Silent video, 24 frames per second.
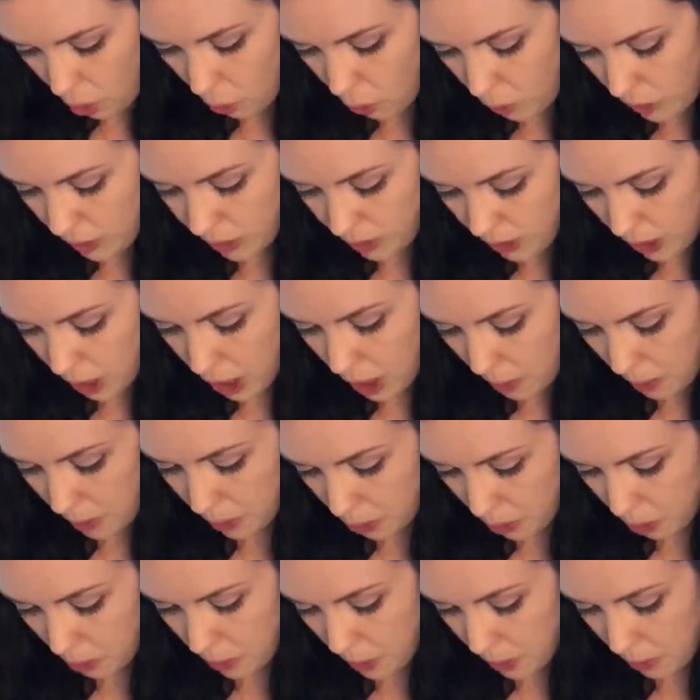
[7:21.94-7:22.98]
whisk it up a
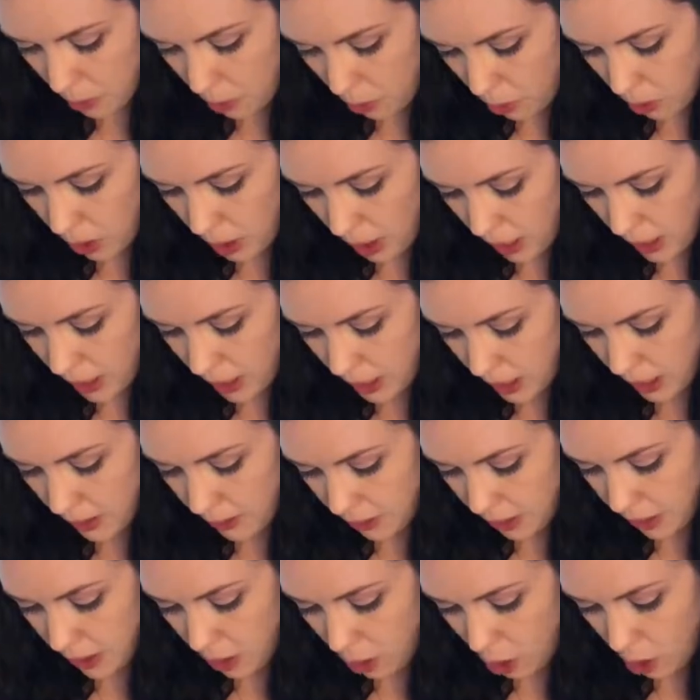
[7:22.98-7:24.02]
little bit more, and then
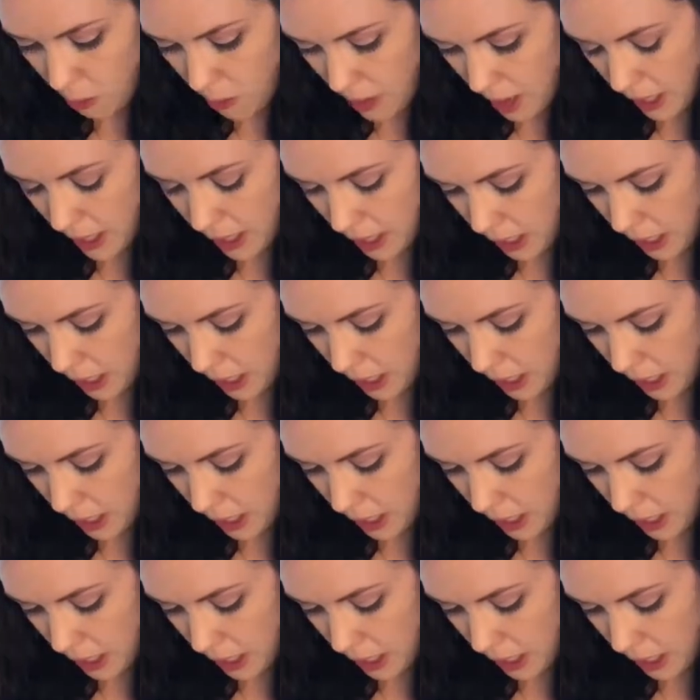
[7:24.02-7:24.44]
it's going to go back